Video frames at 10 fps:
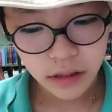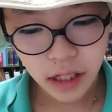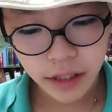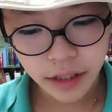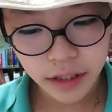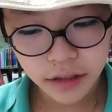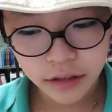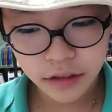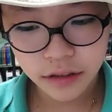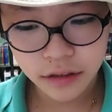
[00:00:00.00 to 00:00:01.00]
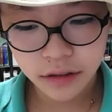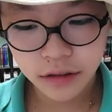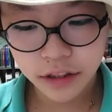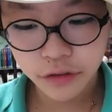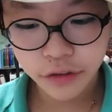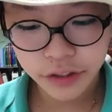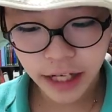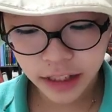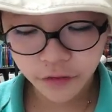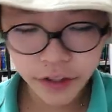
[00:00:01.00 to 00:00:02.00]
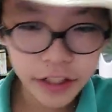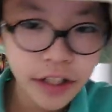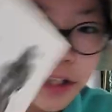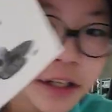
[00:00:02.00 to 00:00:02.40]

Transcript: And then she was deactivated,